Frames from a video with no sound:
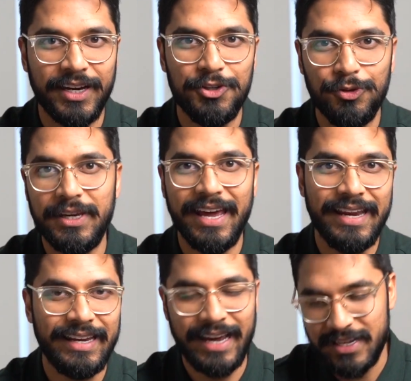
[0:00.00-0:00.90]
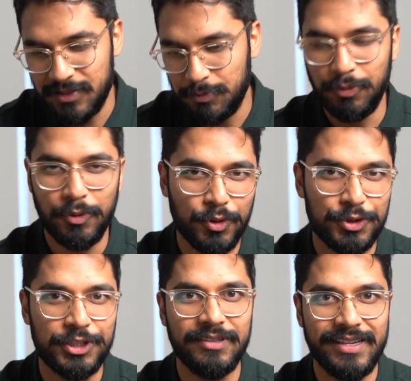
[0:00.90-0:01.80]
are you getting as a
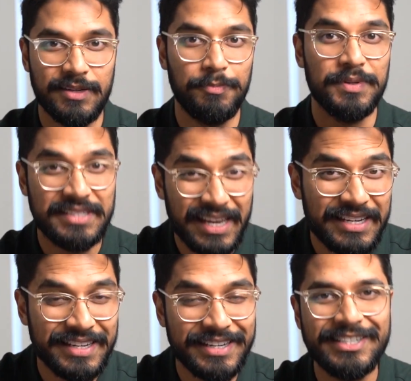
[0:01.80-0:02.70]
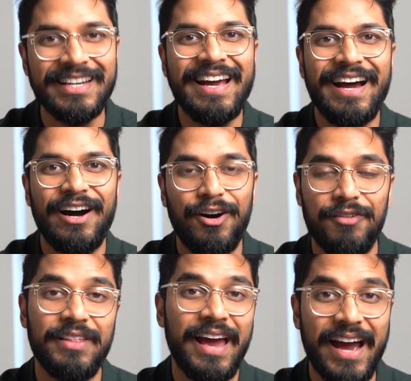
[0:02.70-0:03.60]
proportion, as a percentage
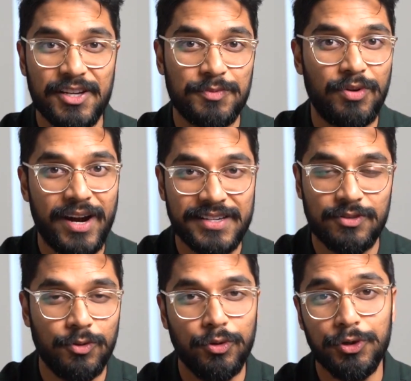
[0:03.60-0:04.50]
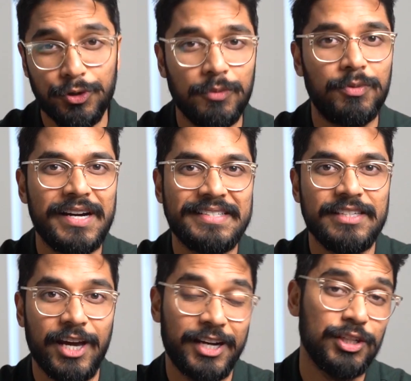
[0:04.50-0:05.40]
of the house price or unit price
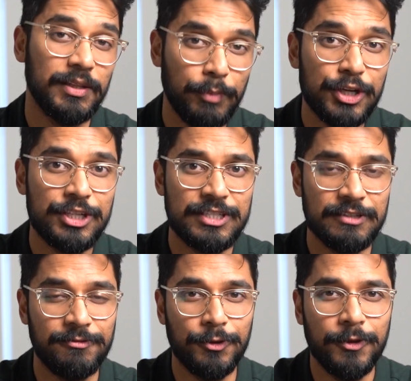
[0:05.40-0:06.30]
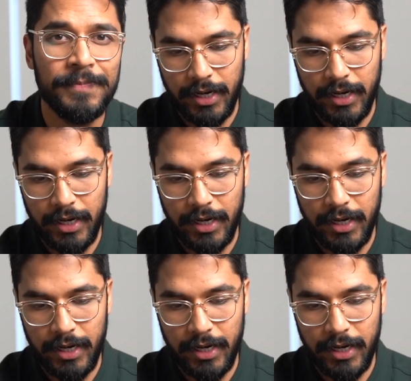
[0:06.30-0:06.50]
that you actually purchased it for.